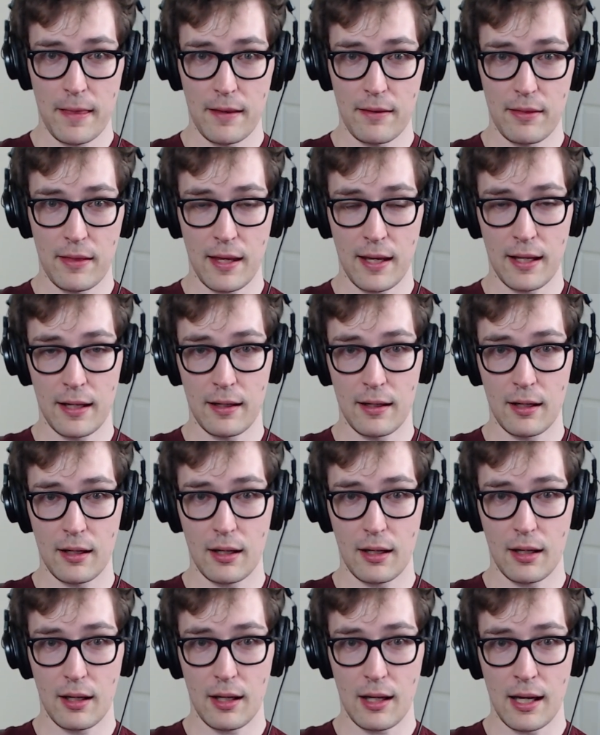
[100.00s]
then
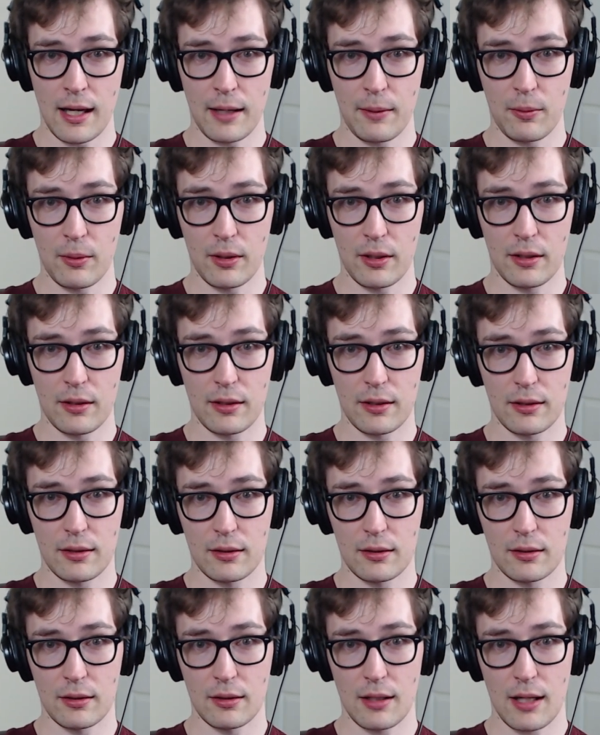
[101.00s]
I would
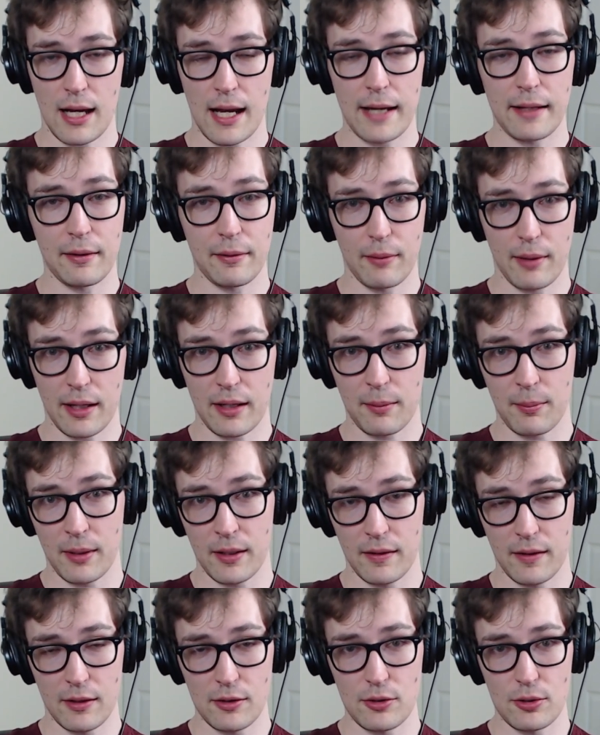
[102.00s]
highly
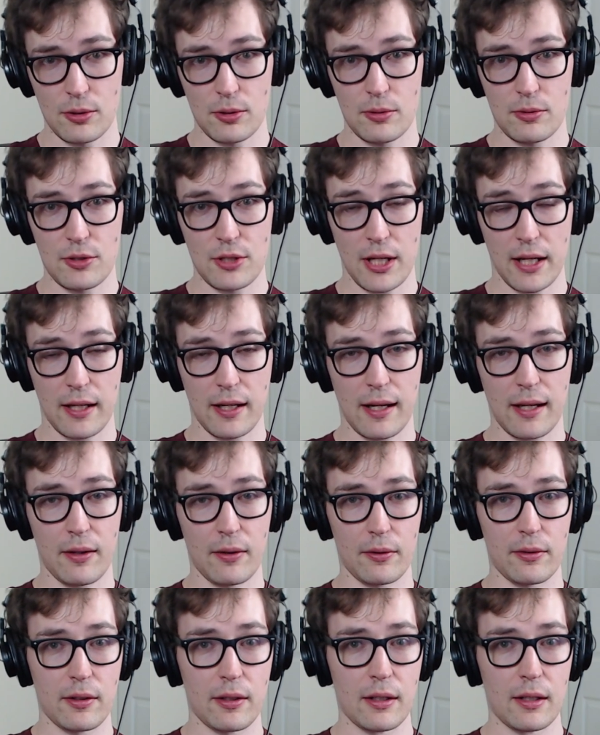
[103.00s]
recommend that you check it
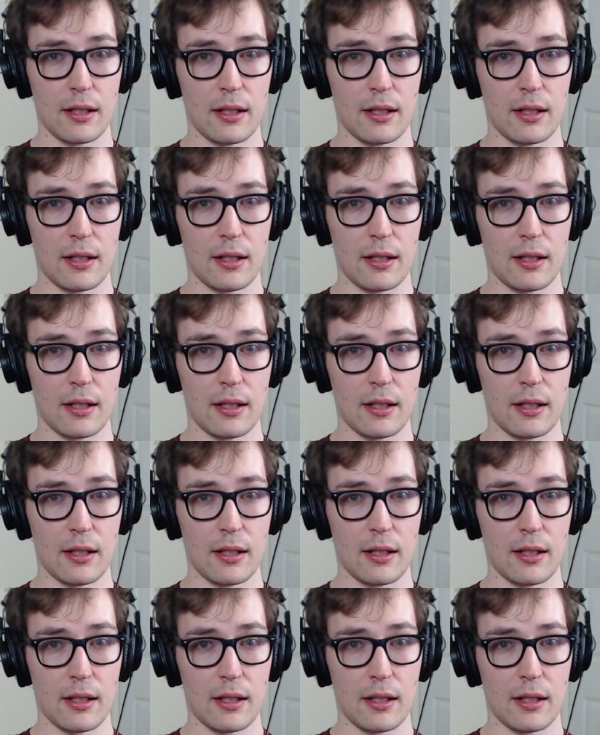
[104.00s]
out.